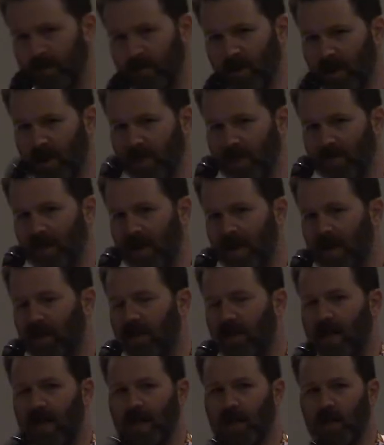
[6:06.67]
to bottom now.
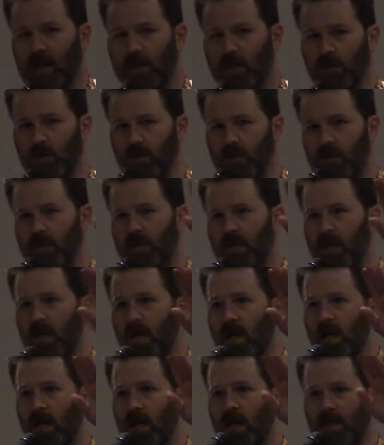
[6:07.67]
That includes
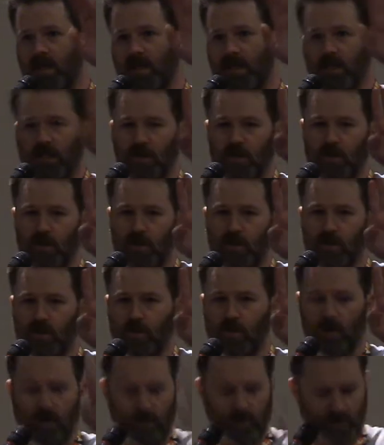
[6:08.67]
a digital
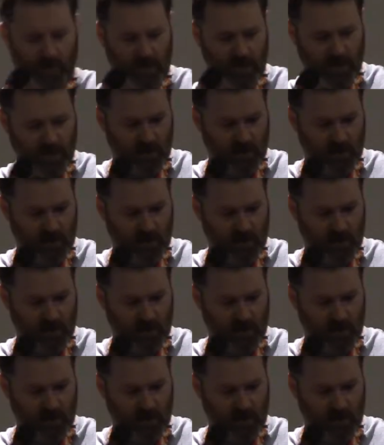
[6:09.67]
script.